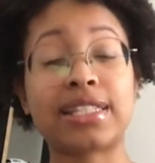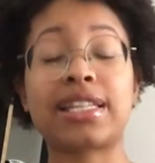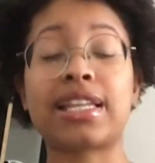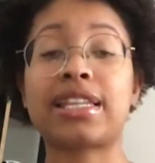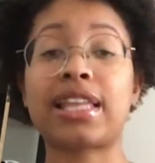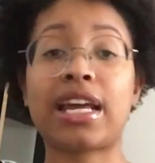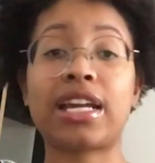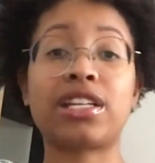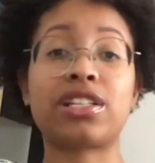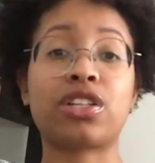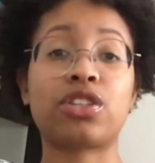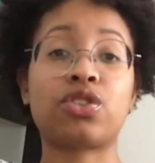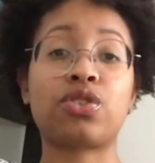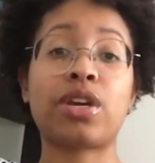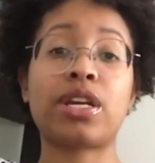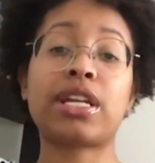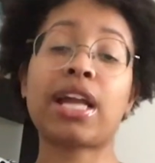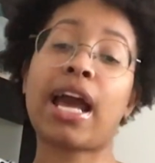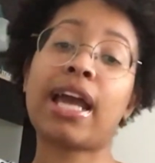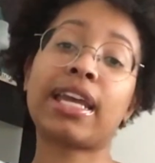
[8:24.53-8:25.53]
that is a
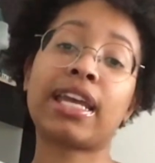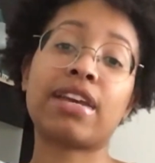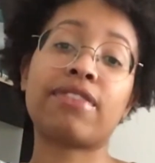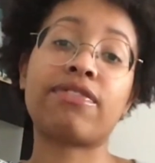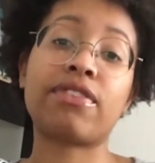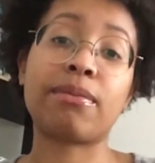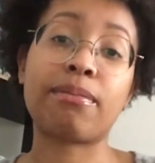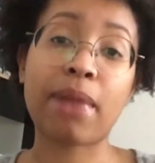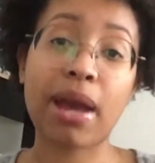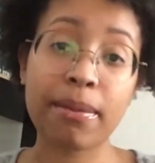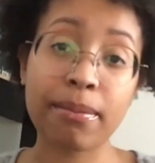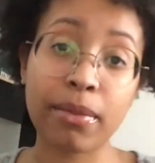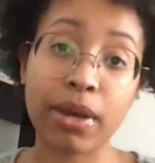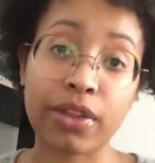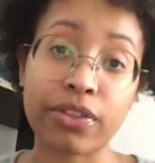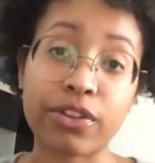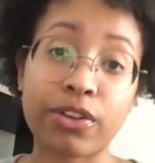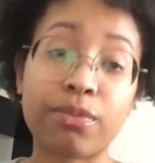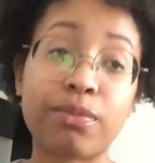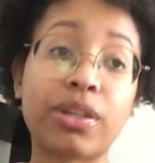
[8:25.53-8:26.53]
trait I get from my
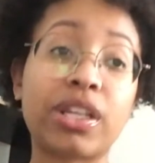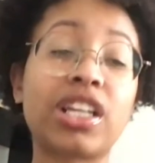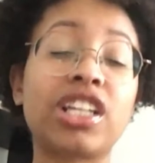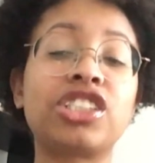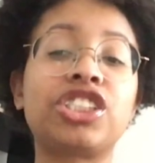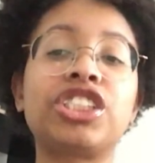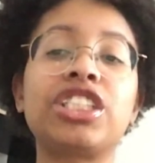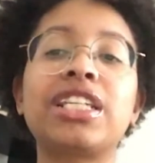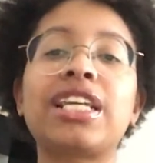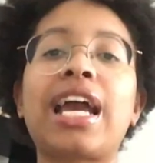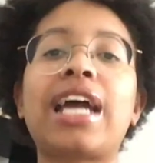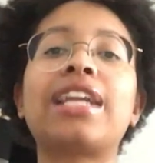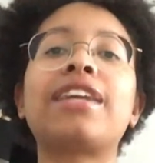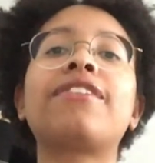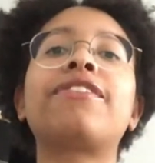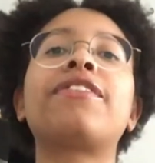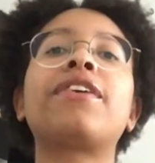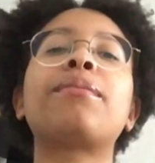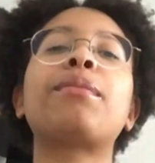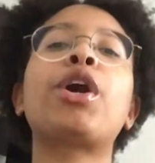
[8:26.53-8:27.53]
mother because she got
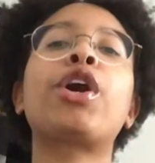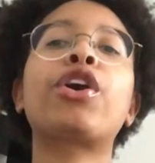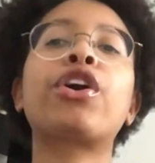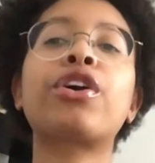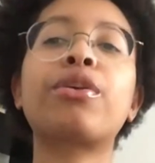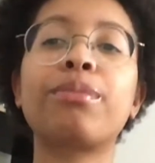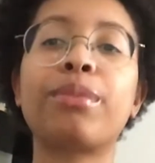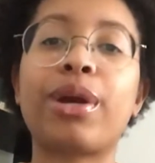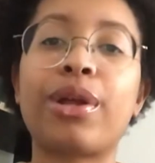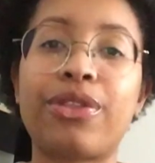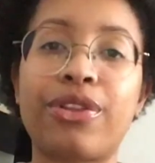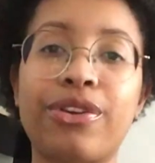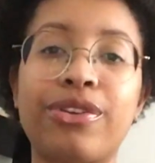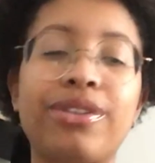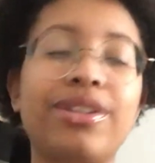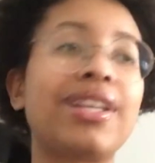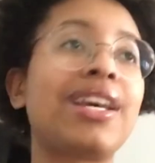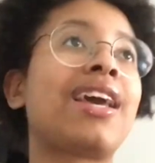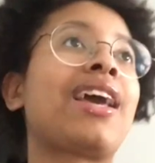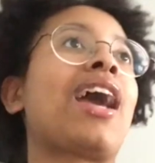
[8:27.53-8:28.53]
it from her mother.
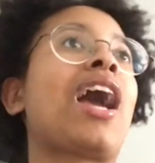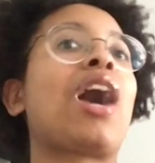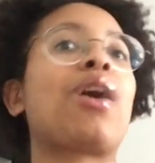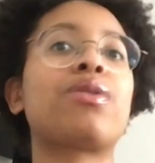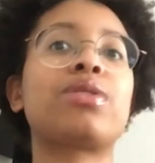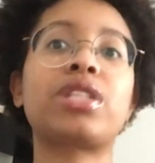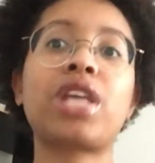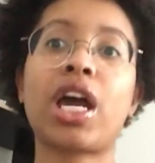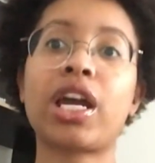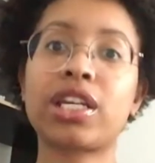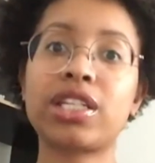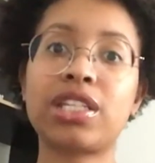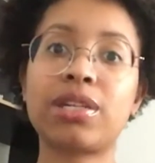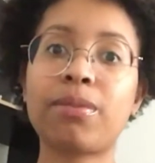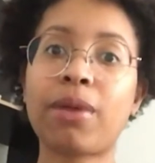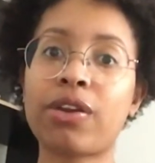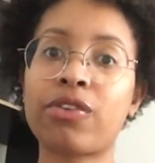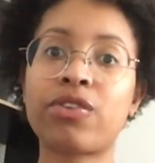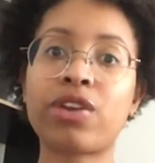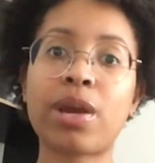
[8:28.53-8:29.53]
I was talking to
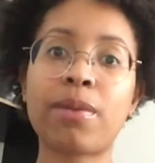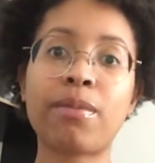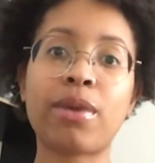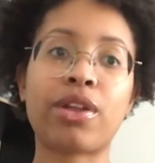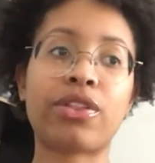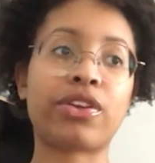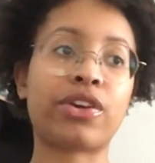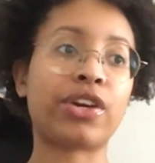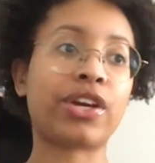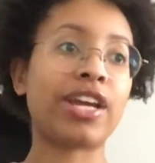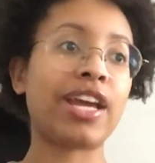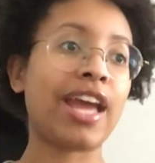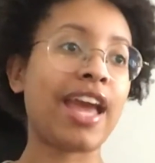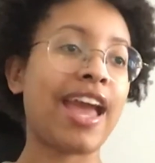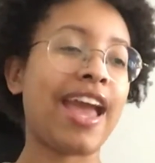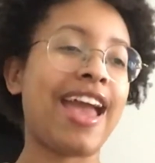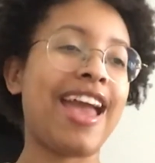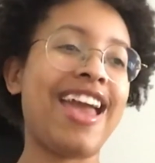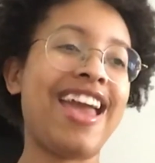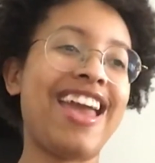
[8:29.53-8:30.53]
my grandmother,
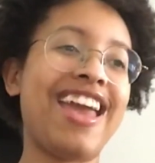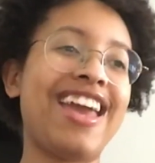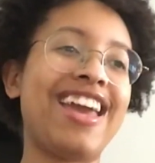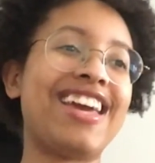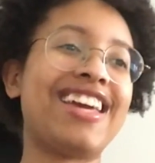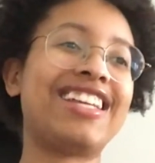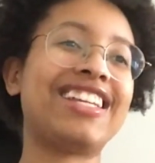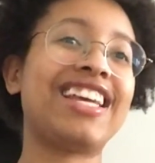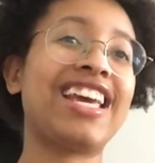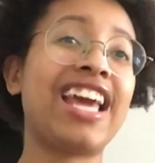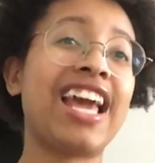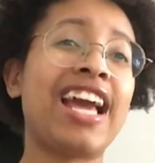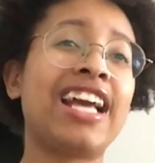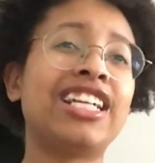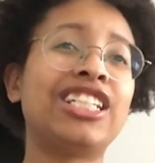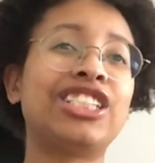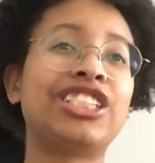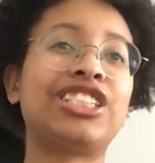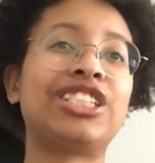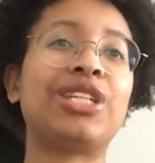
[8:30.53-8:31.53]
and
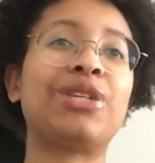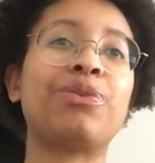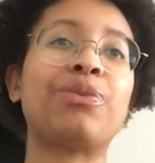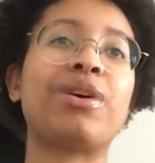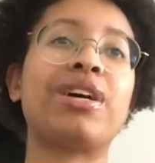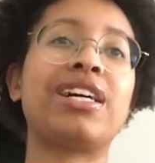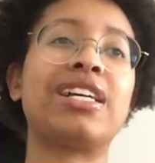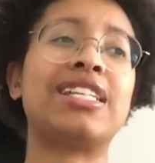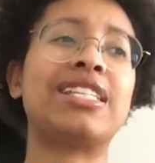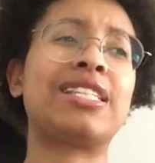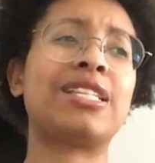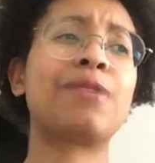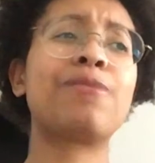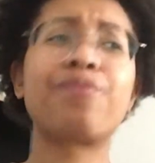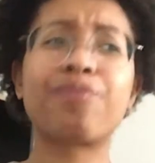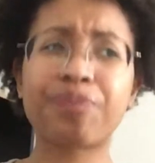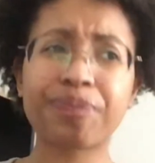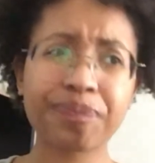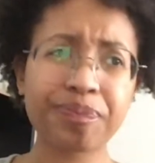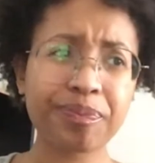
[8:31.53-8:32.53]
she was
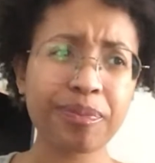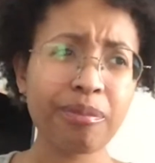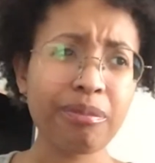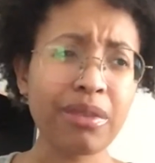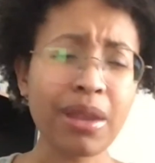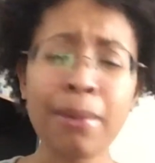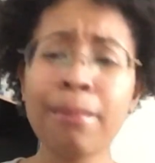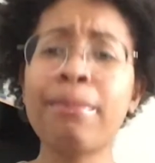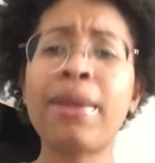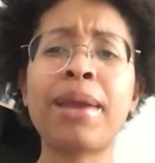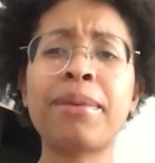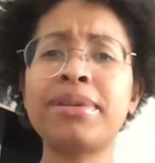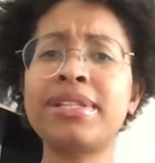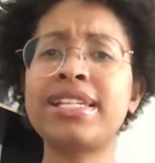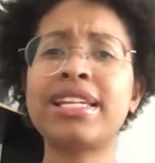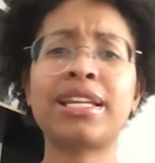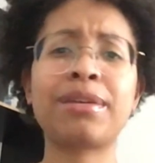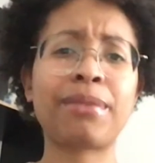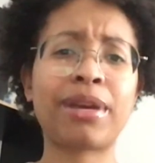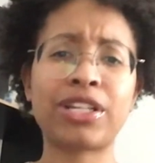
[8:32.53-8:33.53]

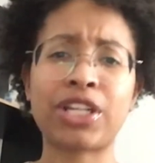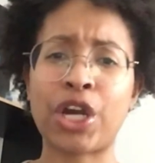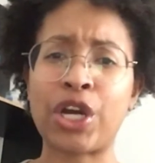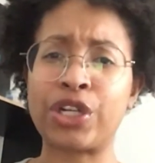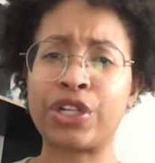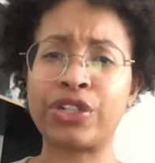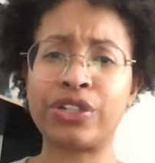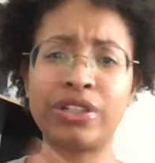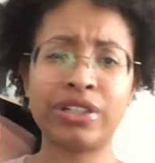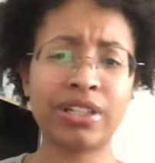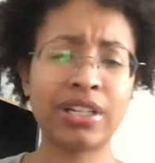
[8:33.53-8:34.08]
babysitting my daughter,